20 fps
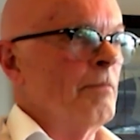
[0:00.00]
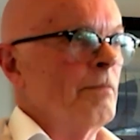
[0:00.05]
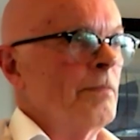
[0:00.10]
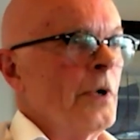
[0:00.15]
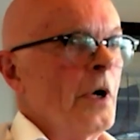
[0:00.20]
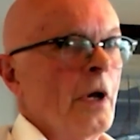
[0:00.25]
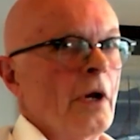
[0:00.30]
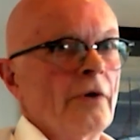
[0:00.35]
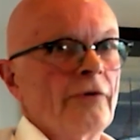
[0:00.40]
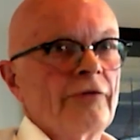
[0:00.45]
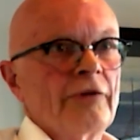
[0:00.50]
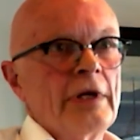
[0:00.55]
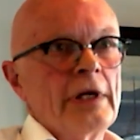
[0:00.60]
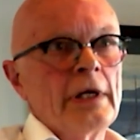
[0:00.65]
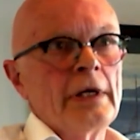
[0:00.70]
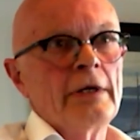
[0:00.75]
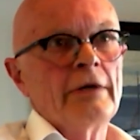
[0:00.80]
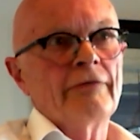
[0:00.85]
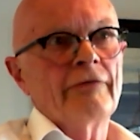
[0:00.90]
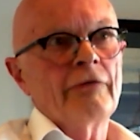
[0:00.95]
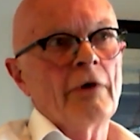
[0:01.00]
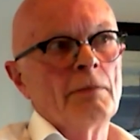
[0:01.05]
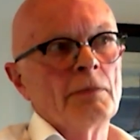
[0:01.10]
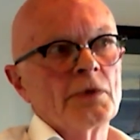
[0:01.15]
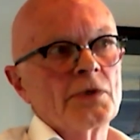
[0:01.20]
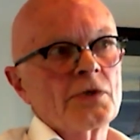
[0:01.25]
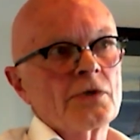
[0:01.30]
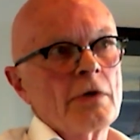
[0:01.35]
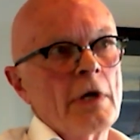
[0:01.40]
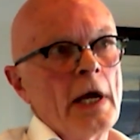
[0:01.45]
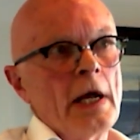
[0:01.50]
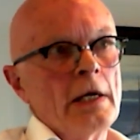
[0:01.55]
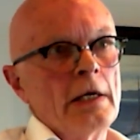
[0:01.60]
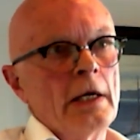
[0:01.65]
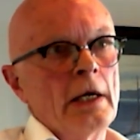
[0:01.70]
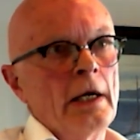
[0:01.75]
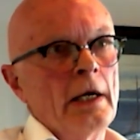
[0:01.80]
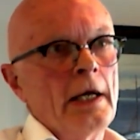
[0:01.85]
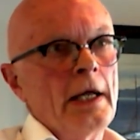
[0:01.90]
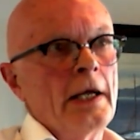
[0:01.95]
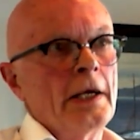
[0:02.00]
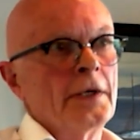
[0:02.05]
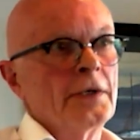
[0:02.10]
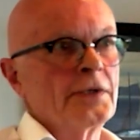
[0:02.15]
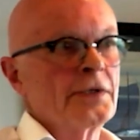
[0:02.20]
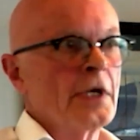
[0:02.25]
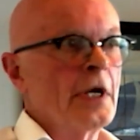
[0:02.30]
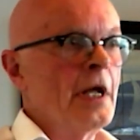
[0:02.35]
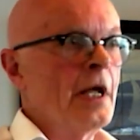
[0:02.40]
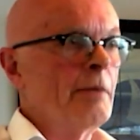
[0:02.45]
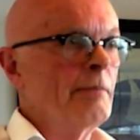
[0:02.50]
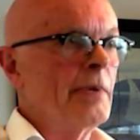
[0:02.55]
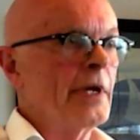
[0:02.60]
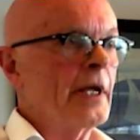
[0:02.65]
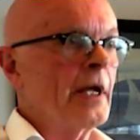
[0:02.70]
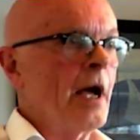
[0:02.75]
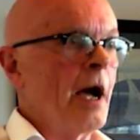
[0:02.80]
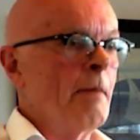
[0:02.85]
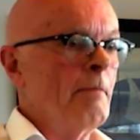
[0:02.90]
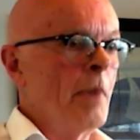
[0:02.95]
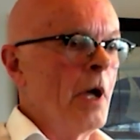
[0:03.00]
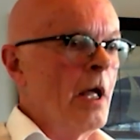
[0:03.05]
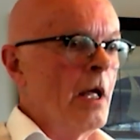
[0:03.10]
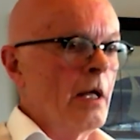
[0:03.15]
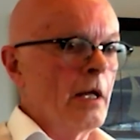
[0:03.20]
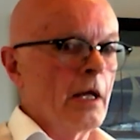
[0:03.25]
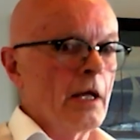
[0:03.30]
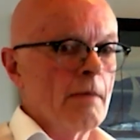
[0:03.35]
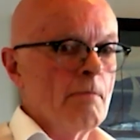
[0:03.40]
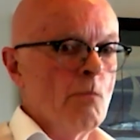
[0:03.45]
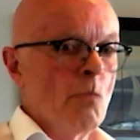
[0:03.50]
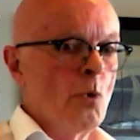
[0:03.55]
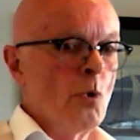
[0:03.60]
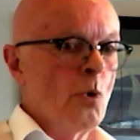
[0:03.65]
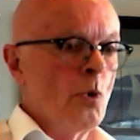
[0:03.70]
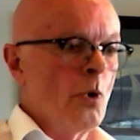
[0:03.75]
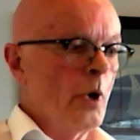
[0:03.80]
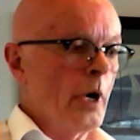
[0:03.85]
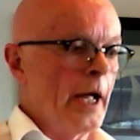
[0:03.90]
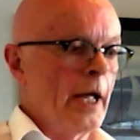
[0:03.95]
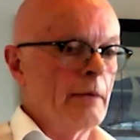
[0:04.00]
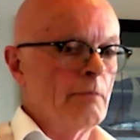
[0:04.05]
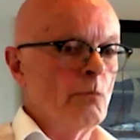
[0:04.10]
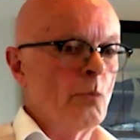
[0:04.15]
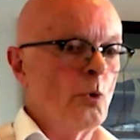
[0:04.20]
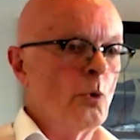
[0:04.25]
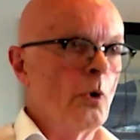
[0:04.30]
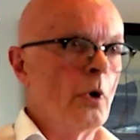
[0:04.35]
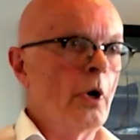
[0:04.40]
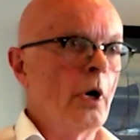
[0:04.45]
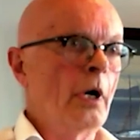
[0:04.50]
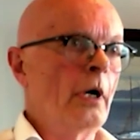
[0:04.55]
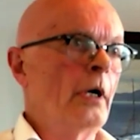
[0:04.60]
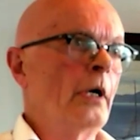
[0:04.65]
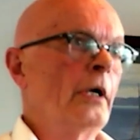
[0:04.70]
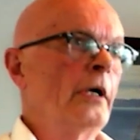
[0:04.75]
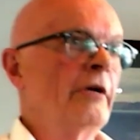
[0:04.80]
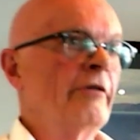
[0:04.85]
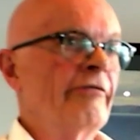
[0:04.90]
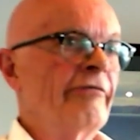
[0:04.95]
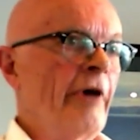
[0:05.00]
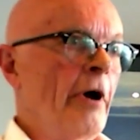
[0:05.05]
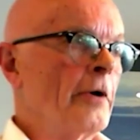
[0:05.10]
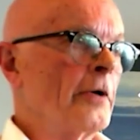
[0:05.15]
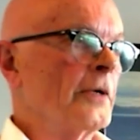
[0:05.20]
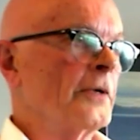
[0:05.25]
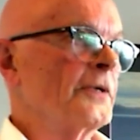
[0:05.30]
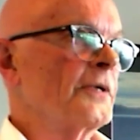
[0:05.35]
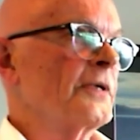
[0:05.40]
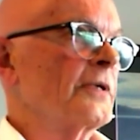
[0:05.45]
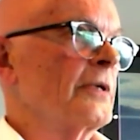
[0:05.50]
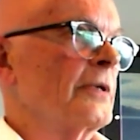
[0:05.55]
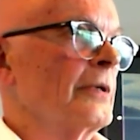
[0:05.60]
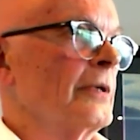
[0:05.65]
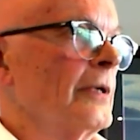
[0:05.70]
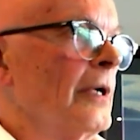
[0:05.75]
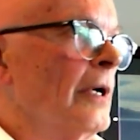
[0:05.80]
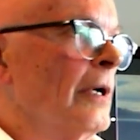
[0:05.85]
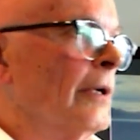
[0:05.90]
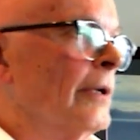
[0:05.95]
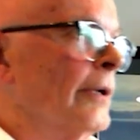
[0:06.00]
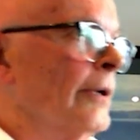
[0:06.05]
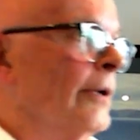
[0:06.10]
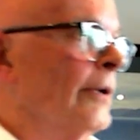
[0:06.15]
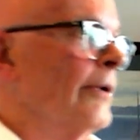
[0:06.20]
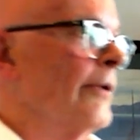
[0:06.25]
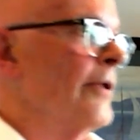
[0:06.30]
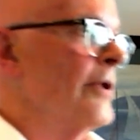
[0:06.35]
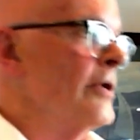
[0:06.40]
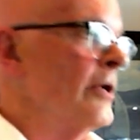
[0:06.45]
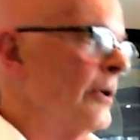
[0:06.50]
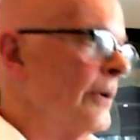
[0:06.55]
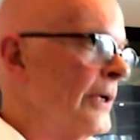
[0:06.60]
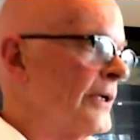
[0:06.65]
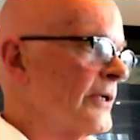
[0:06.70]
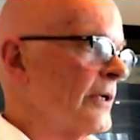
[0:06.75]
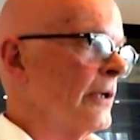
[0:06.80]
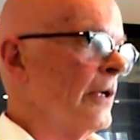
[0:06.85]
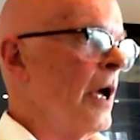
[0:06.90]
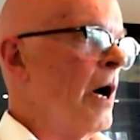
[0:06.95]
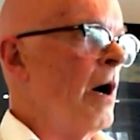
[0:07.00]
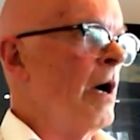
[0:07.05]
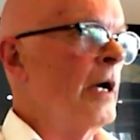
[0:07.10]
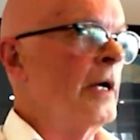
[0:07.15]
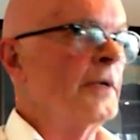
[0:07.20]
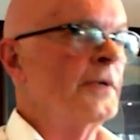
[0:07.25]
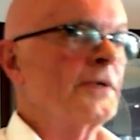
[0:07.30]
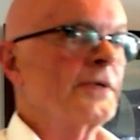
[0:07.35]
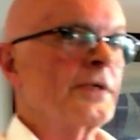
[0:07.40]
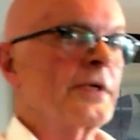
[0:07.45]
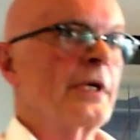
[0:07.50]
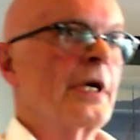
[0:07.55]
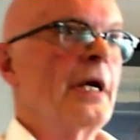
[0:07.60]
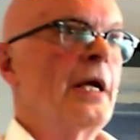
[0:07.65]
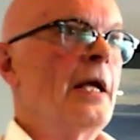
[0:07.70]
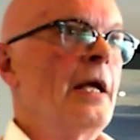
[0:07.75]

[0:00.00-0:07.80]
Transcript: policy from Australia has become more and more focused on the US alliance,